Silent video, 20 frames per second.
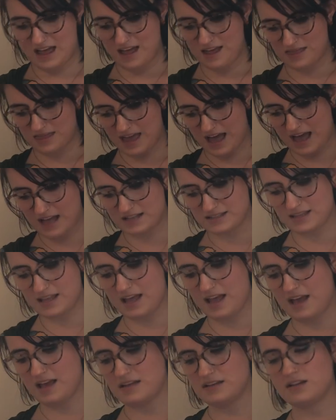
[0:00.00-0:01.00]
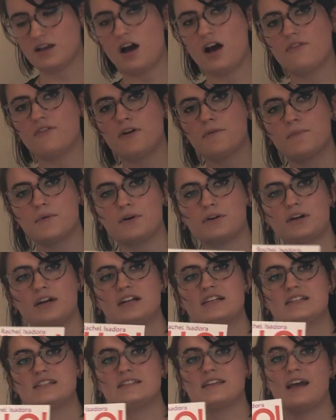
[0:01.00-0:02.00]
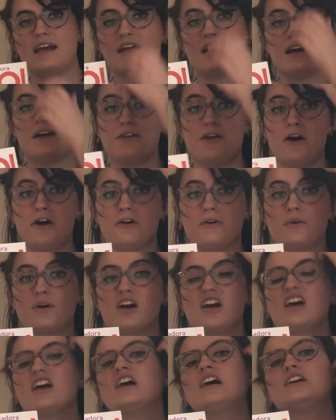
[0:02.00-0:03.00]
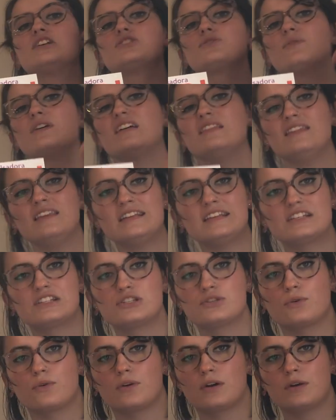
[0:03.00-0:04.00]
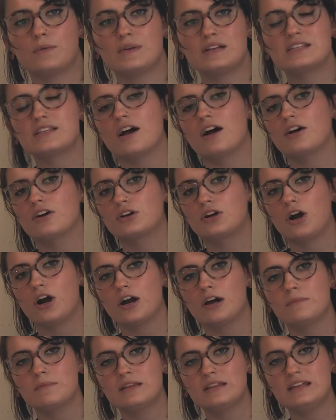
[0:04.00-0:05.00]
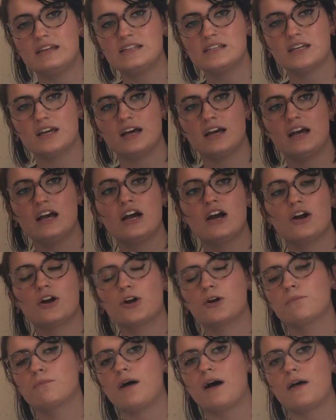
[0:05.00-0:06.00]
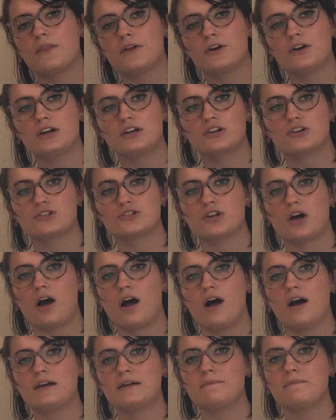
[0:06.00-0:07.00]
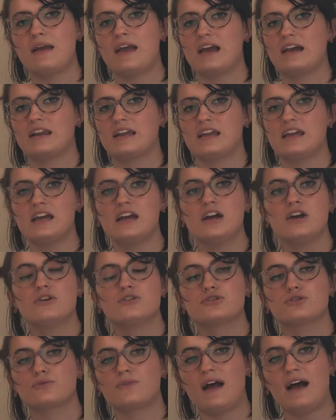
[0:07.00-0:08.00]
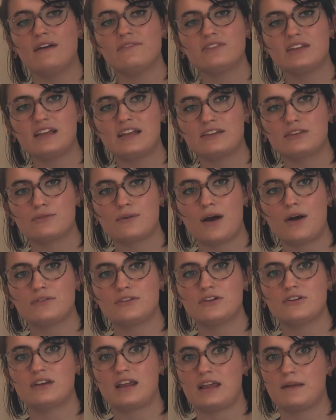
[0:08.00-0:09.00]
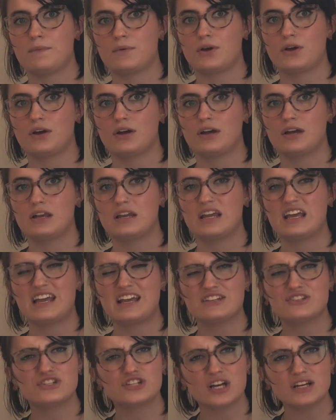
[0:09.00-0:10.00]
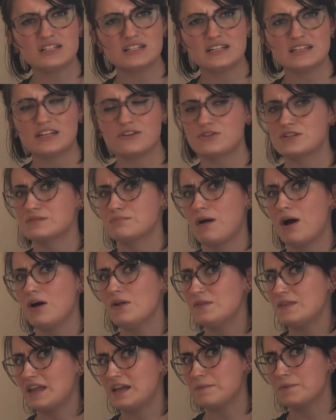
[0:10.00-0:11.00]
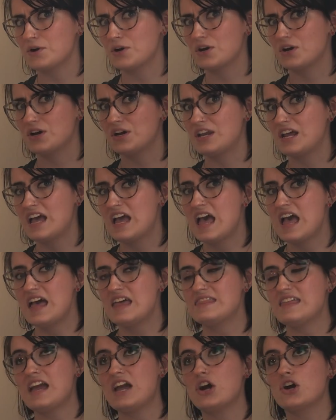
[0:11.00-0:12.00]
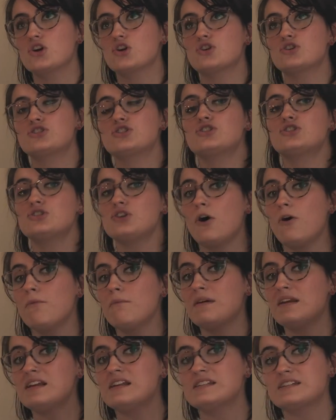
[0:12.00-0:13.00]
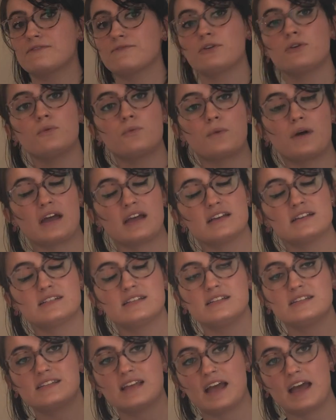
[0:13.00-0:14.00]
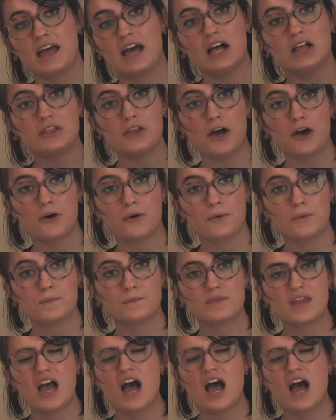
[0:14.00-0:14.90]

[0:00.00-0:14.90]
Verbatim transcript: And that is the end of our book, Say Hello. So in this story, we saw Carmelita, her mother, and her dog, Manny, traveling throughout their neighborhood. And just in their small neighborhood, they heard so many different ways to say hello.